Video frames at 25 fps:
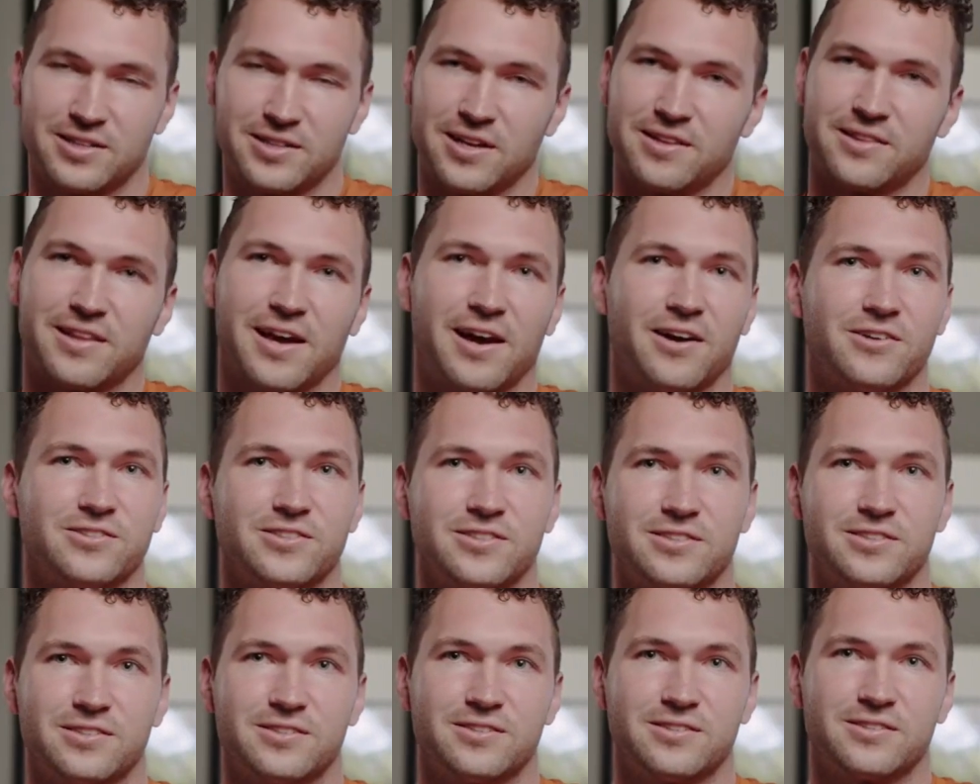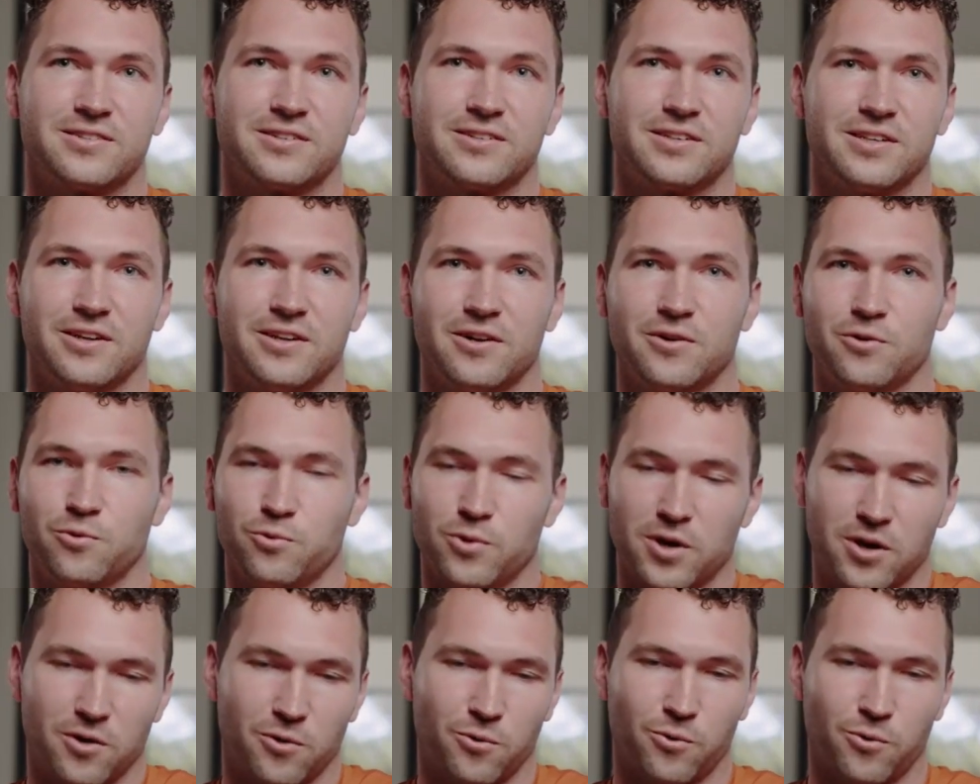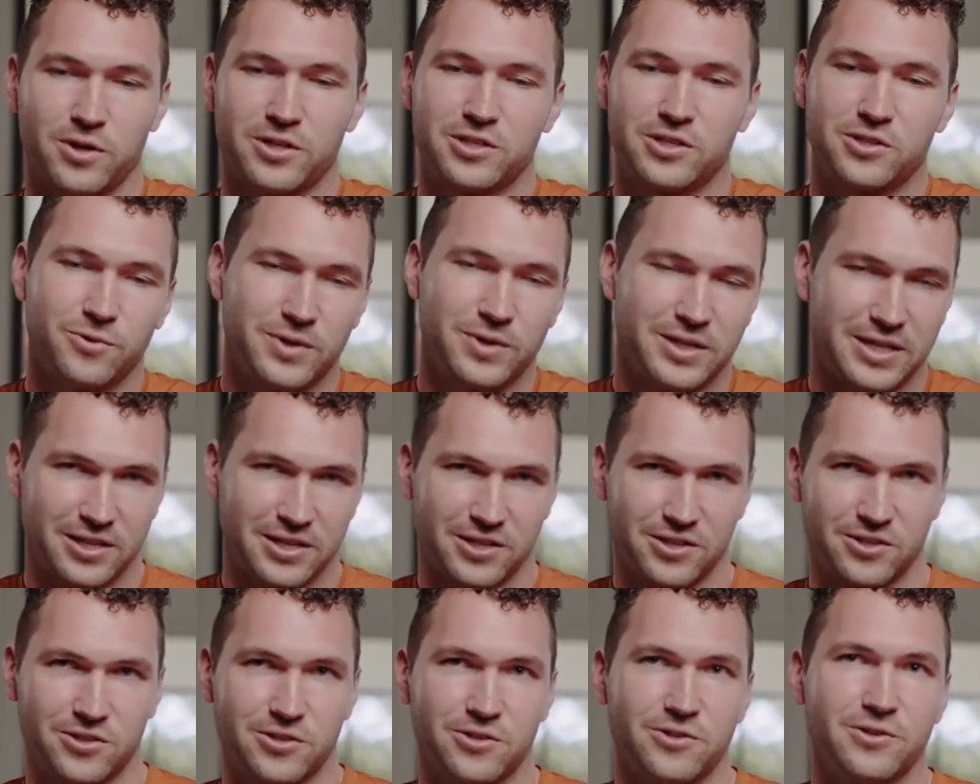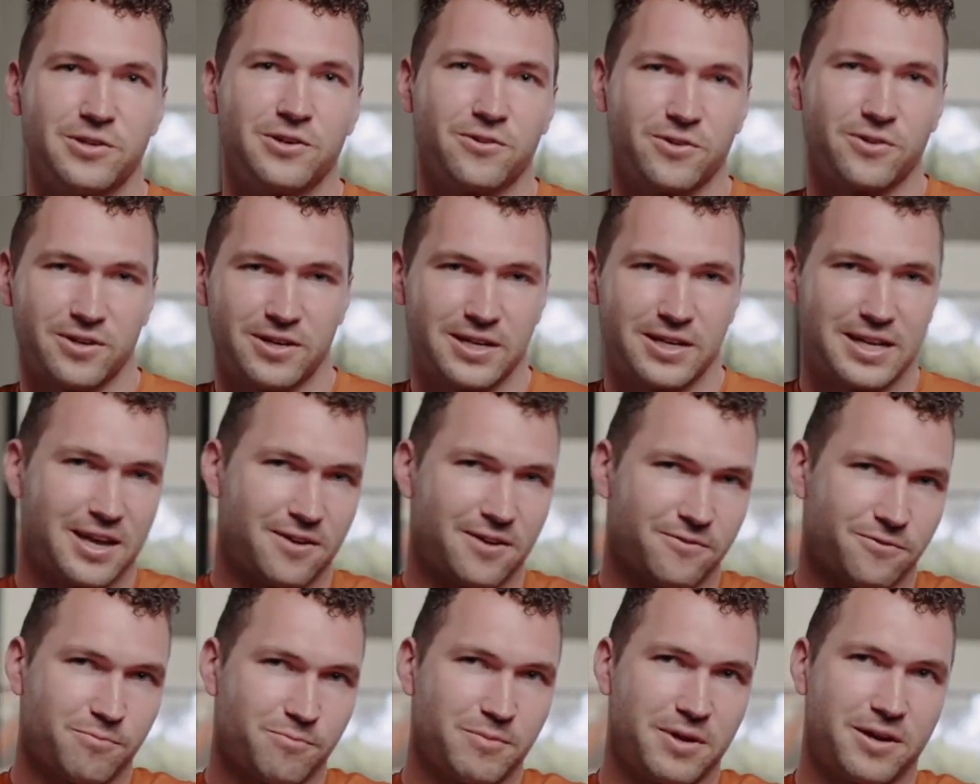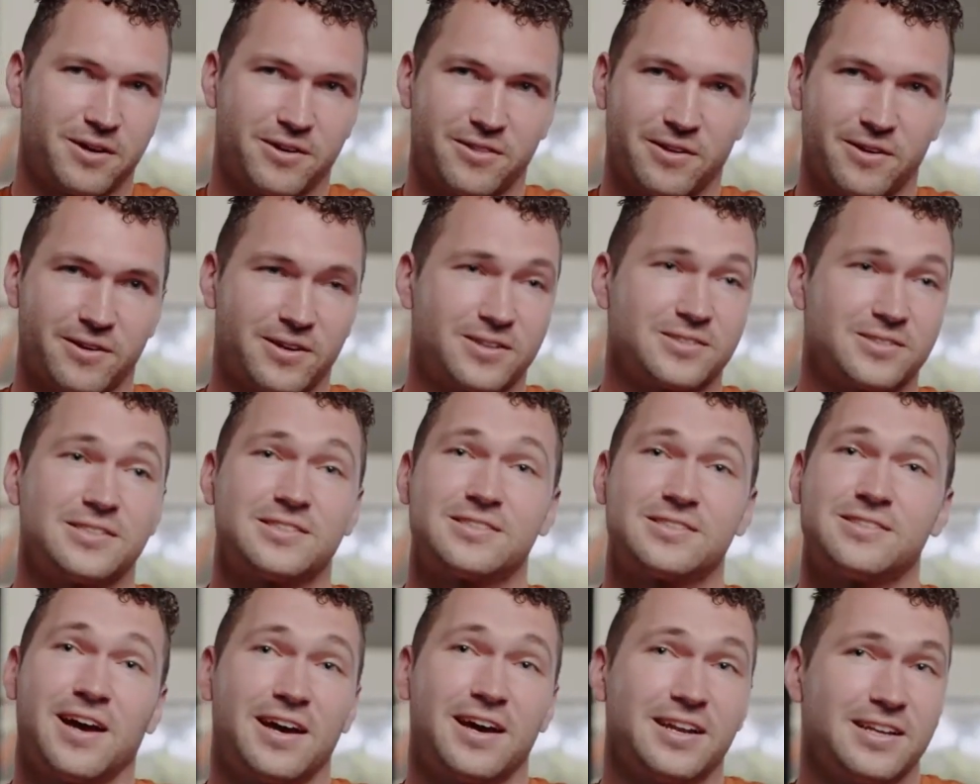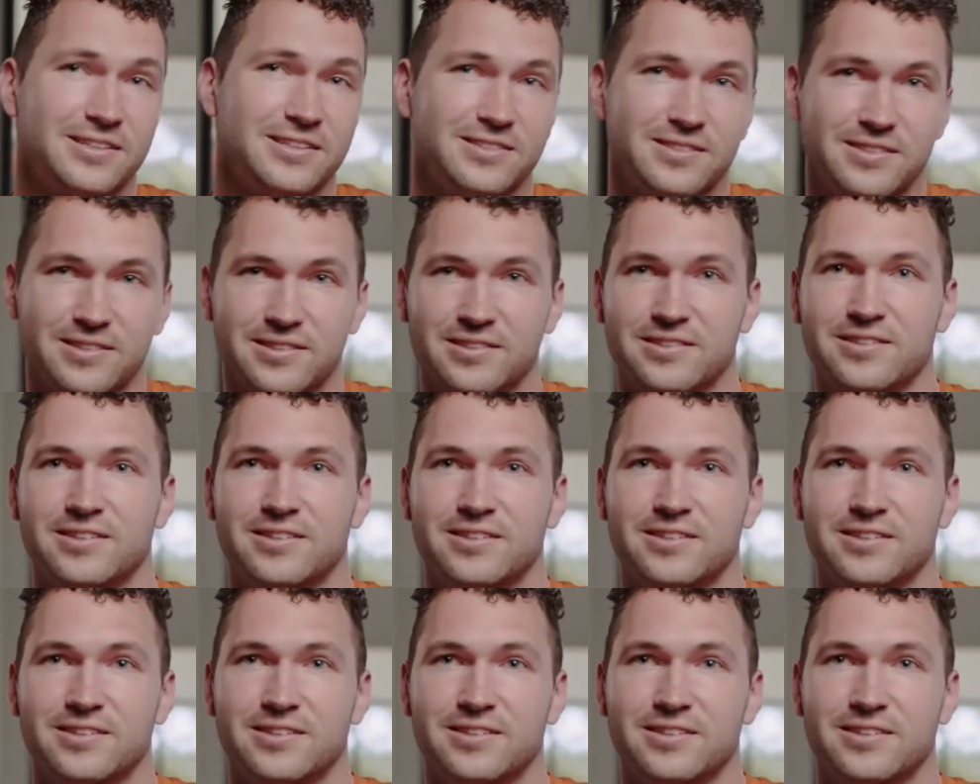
10,000? You know, what, what do we need to do in order to get from there to there? Because it's not easy.